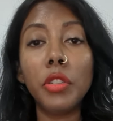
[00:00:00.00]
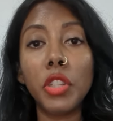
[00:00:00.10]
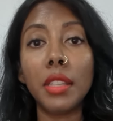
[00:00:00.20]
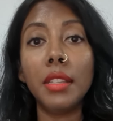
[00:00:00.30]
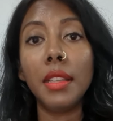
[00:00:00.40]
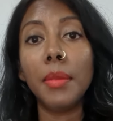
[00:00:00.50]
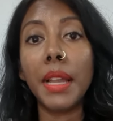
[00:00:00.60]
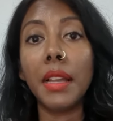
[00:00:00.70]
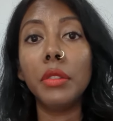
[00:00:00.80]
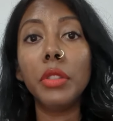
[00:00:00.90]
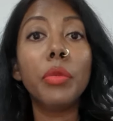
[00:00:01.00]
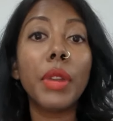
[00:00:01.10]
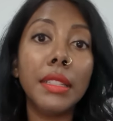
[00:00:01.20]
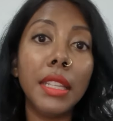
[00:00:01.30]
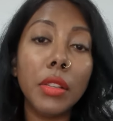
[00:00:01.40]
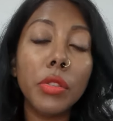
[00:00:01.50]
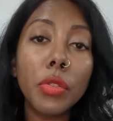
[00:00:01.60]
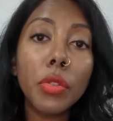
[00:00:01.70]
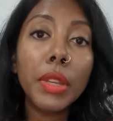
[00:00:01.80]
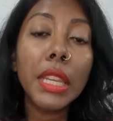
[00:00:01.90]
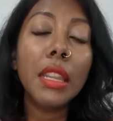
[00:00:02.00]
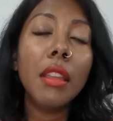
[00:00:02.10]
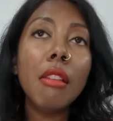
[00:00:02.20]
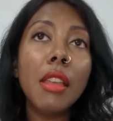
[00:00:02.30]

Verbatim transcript: just about writing a story.